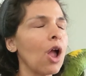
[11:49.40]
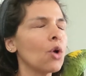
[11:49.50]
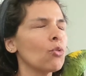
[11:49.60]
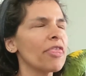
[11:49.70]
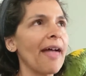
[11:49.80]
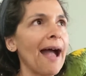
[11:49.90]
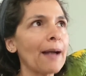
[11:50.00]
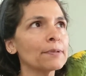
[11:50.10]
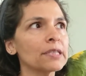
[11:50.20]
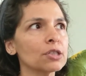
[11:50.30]
with
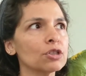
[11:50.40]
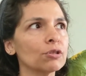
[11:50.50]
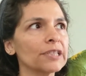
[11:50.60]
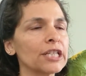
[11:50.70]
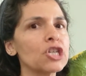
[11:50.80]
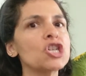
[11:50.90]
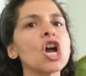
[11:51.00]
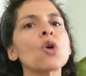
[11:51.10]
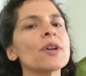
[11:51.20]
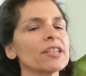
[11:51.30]
absolutely
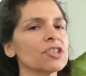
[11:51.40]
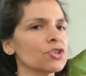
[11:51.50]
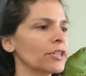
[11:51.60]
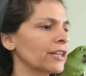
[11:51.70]
no history,